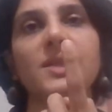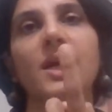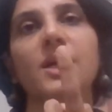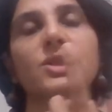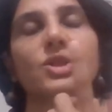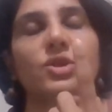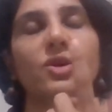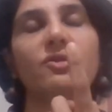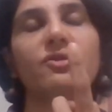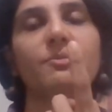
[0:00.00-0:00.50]
our
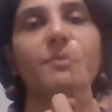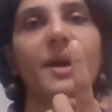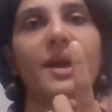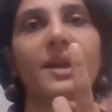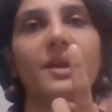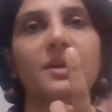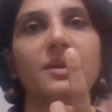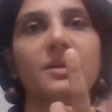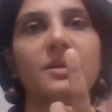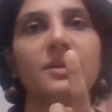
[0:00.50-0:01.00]
soft
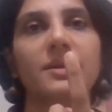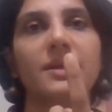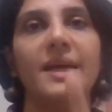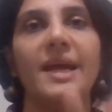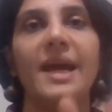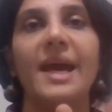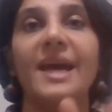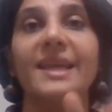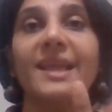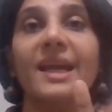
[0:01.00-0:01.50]
palate,
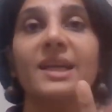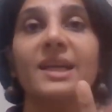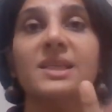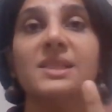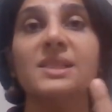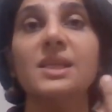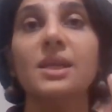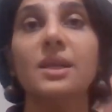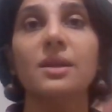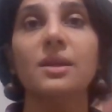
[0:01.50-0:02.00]
and that is
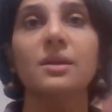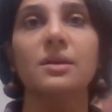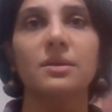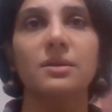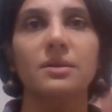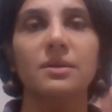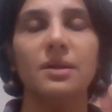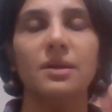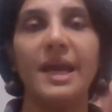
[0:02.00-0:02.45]
the na.